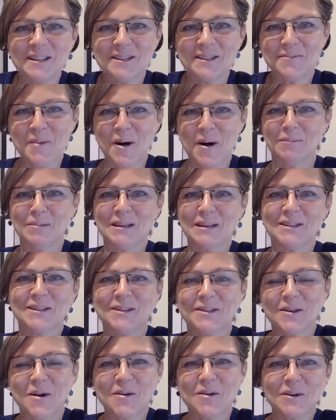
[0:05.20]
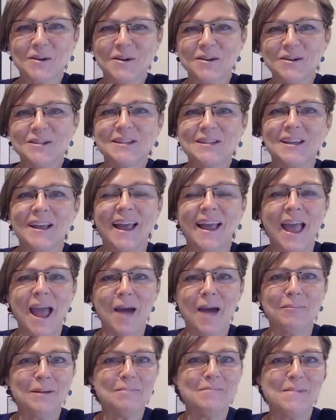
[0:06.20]
small business owners.
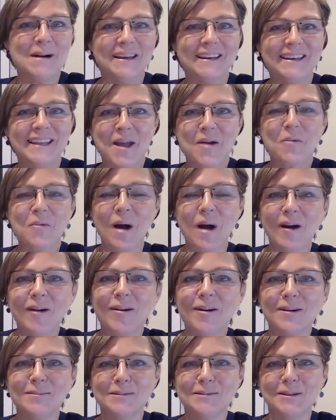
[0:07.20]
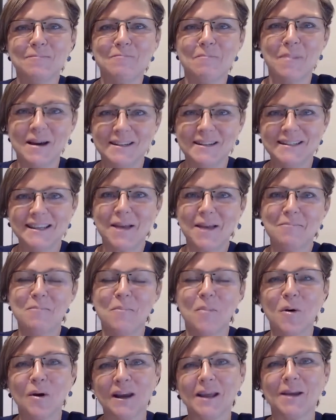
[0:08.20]
Happy Monday. Welcome to Monday
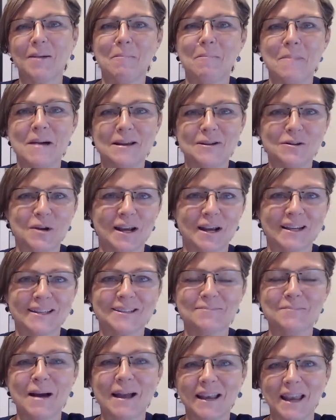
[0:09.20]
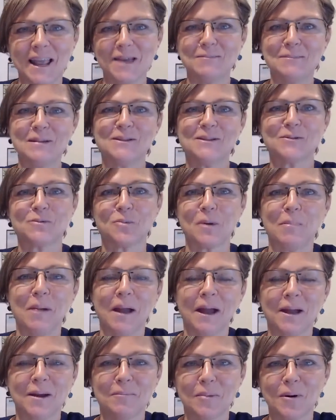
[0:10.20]
Morning Metrics. My name is
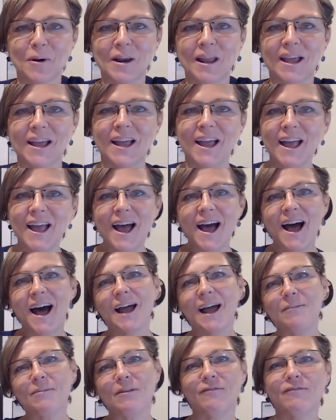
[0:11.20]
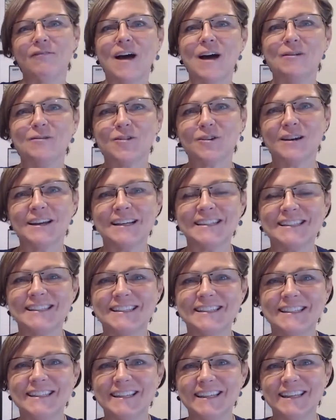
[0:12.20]
Rebecca Berneck. I am the founder and
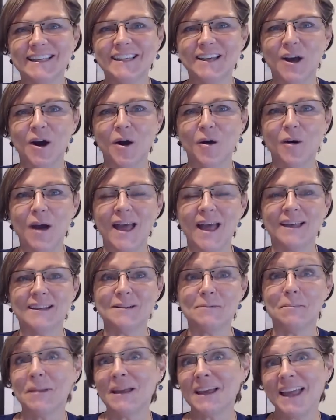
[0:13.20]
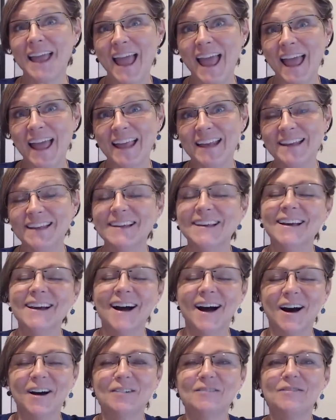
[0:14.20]
CEO and big head
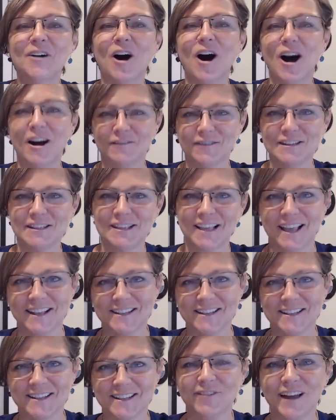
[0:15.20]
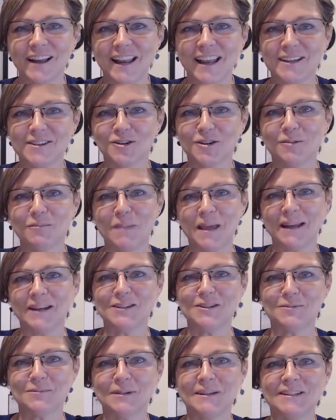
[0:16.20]
of Office Heads, a financial
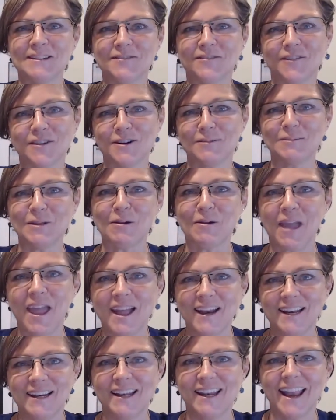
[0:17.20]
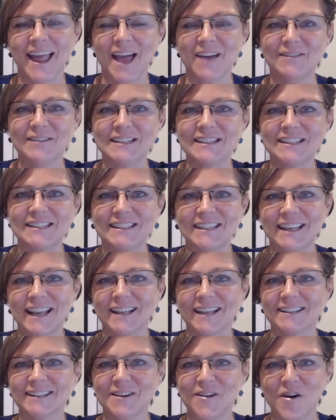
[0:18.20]
management firm located in Evanston,
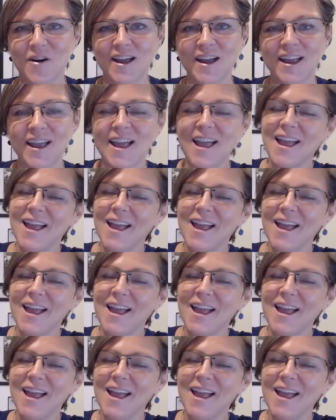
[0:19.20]
Illinois.